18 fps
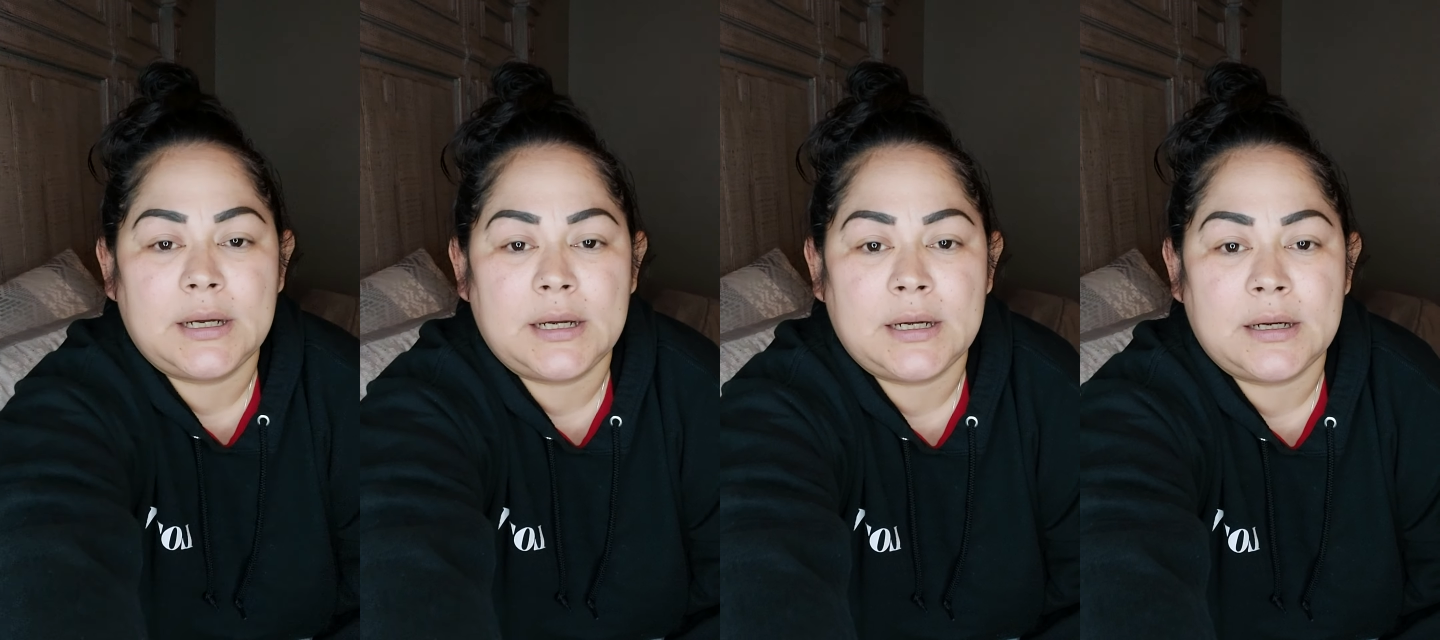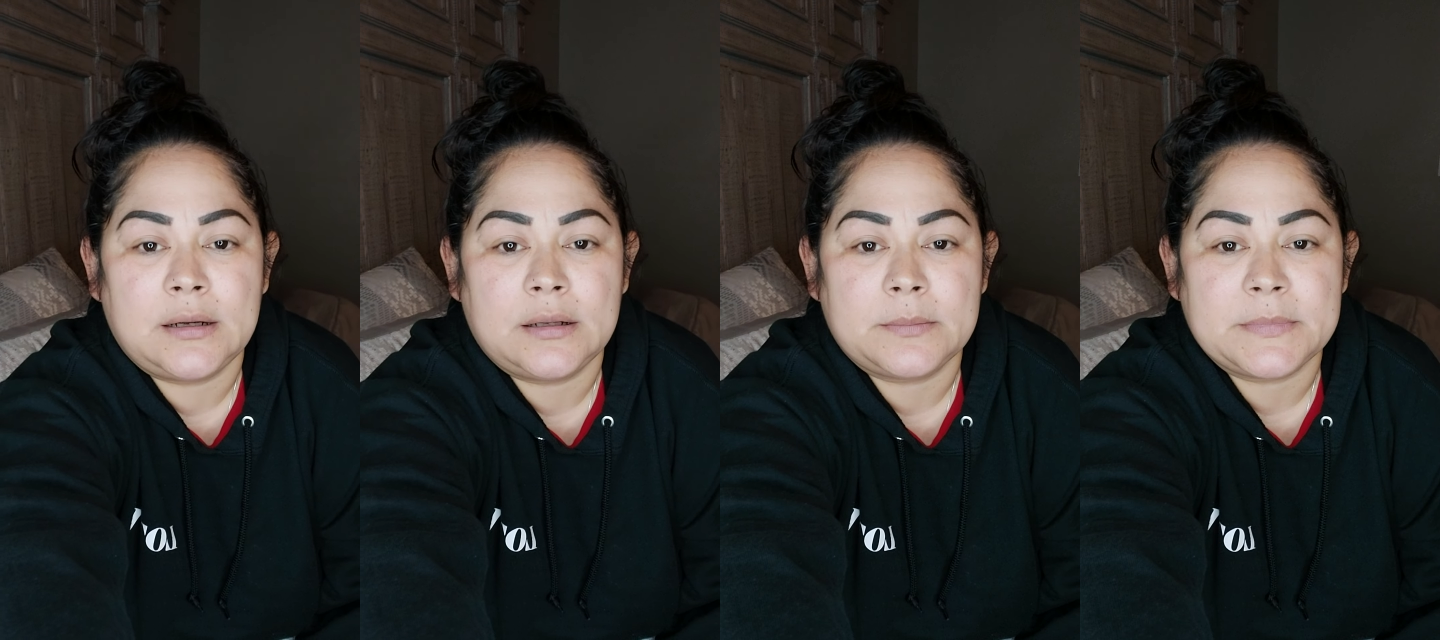
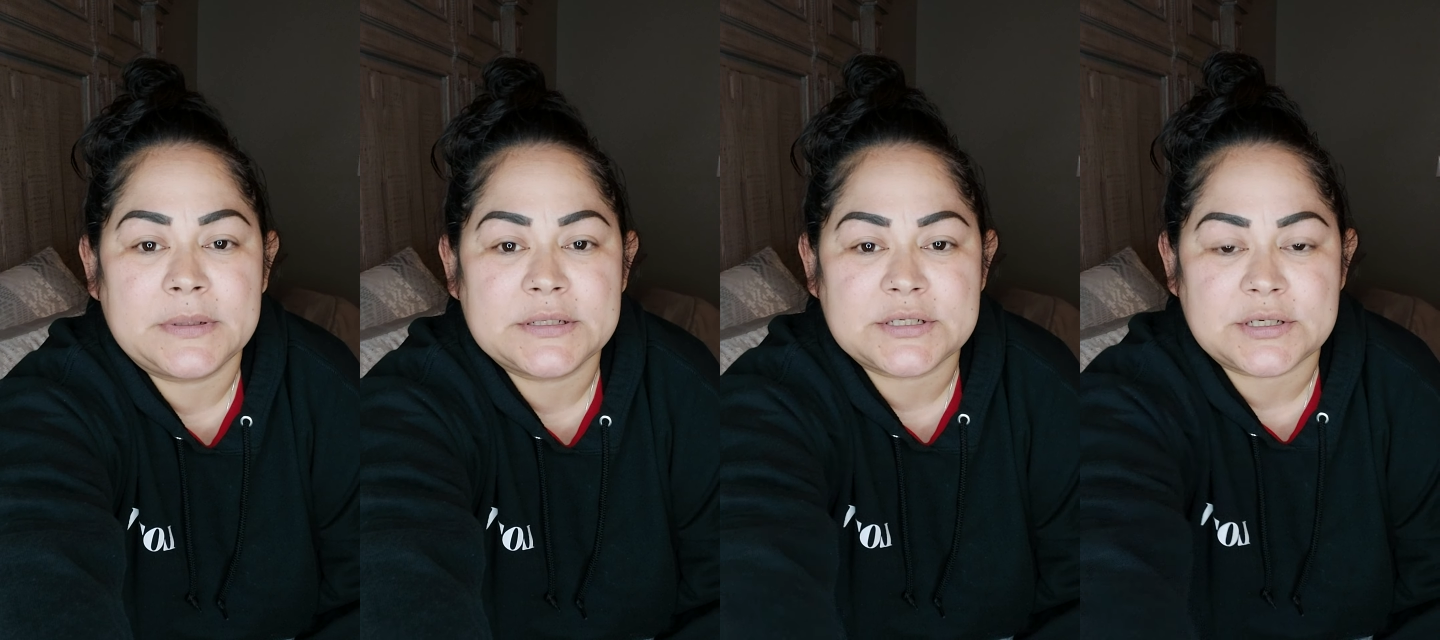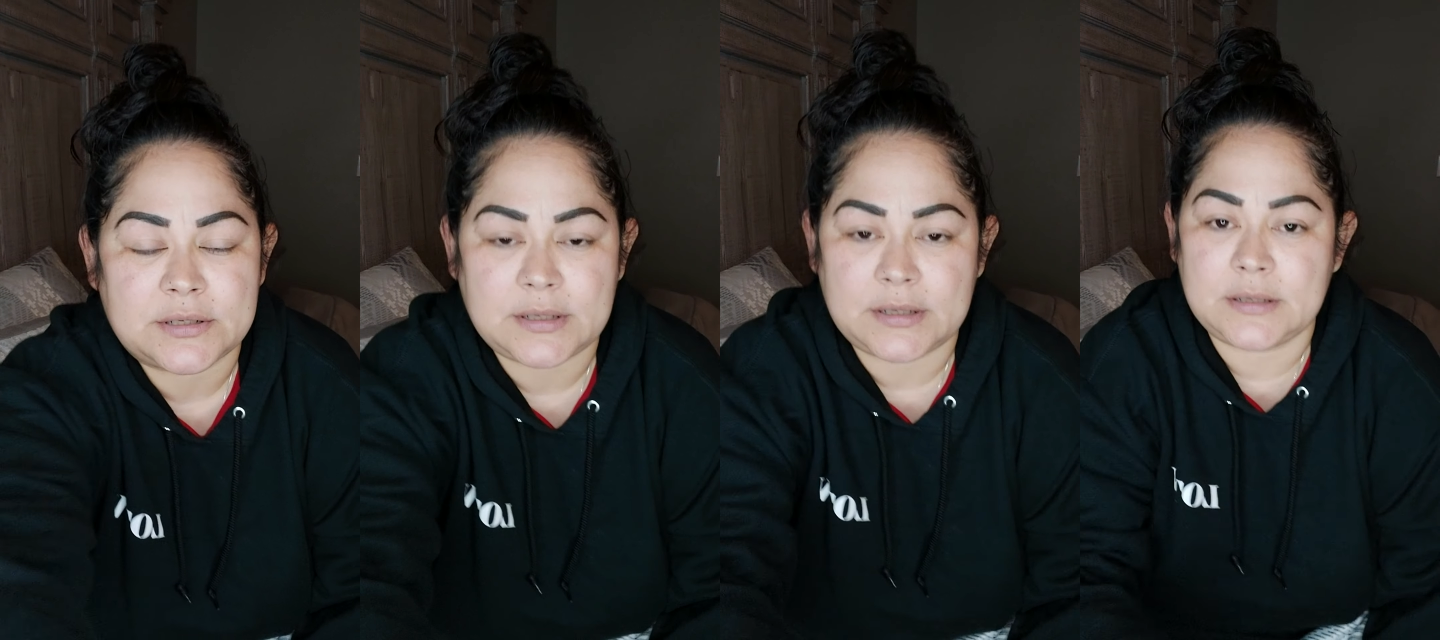uh, let me
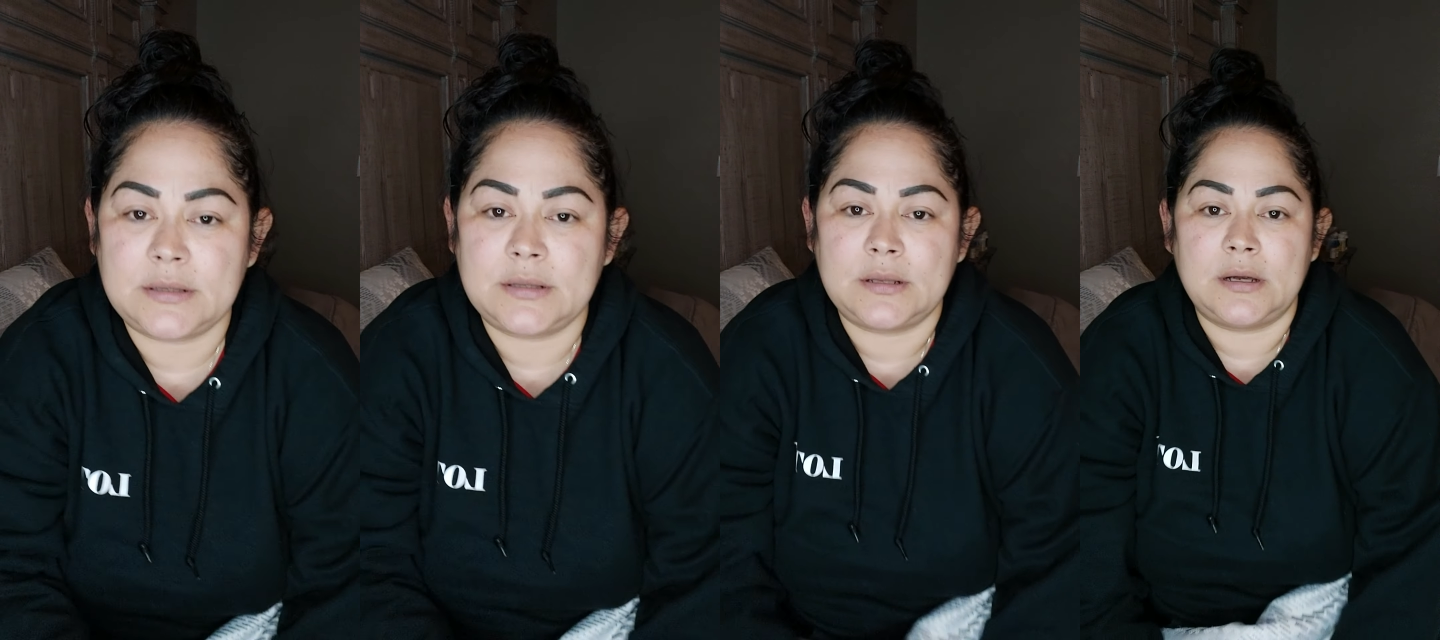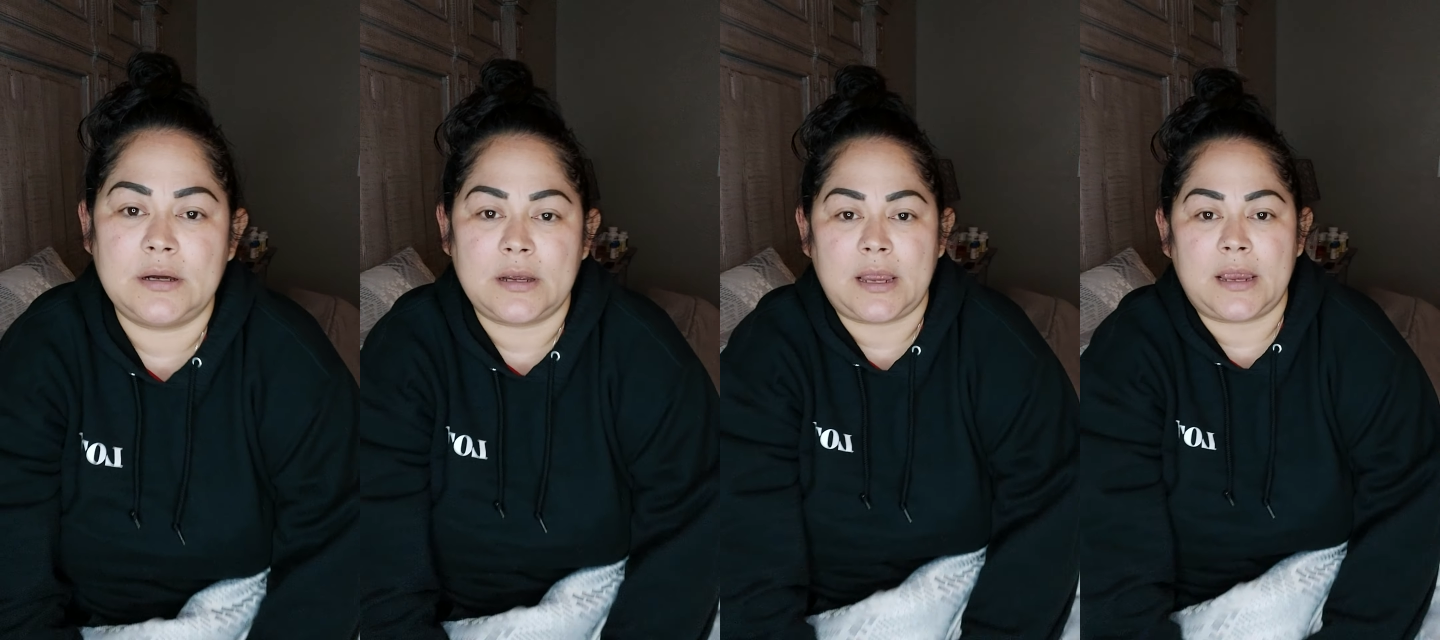
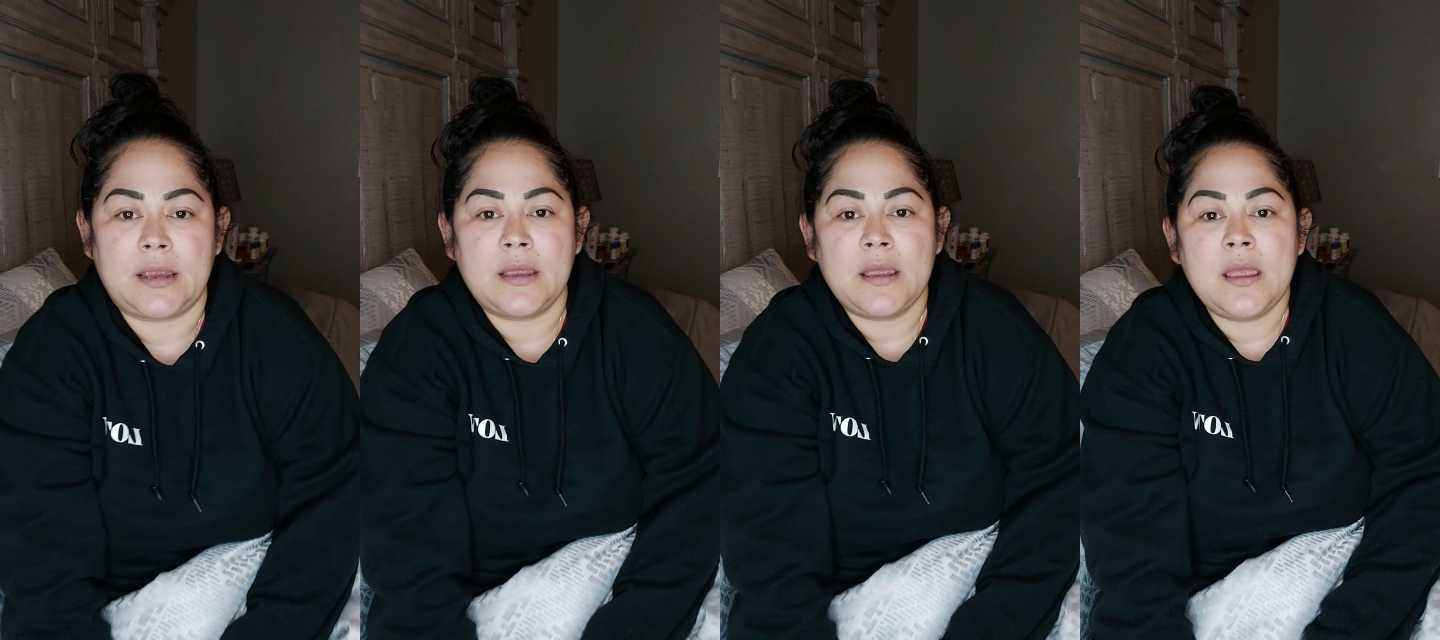check. Okay.